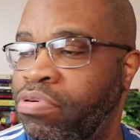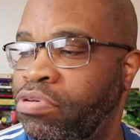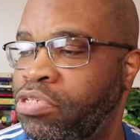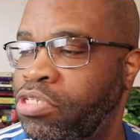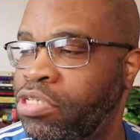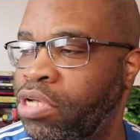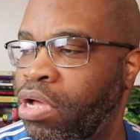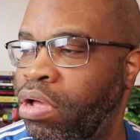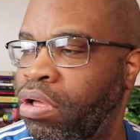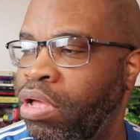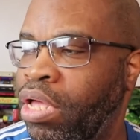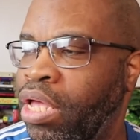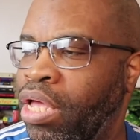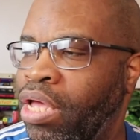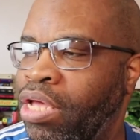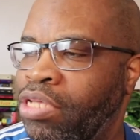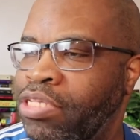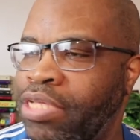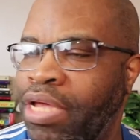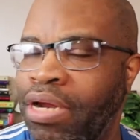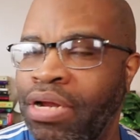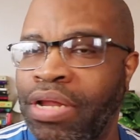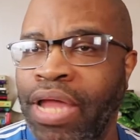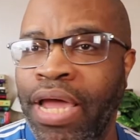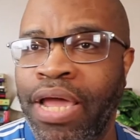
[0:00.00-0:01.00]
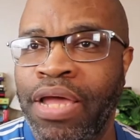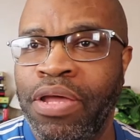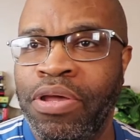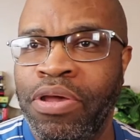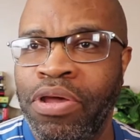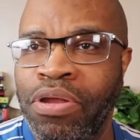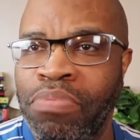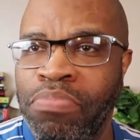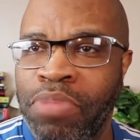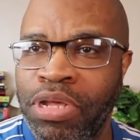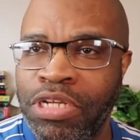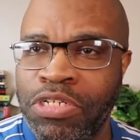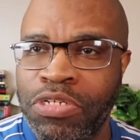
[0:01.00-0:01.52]
So, sounded like a
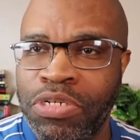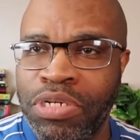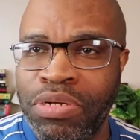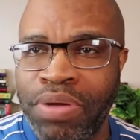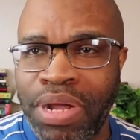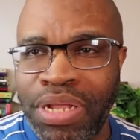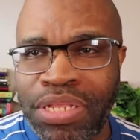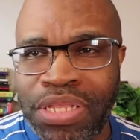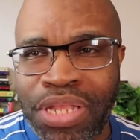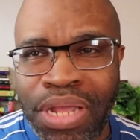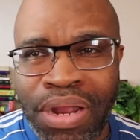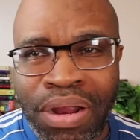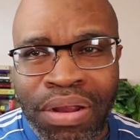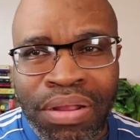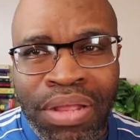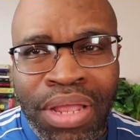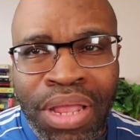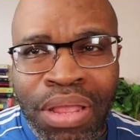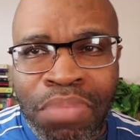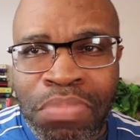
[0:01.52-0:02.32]
good mystery right there.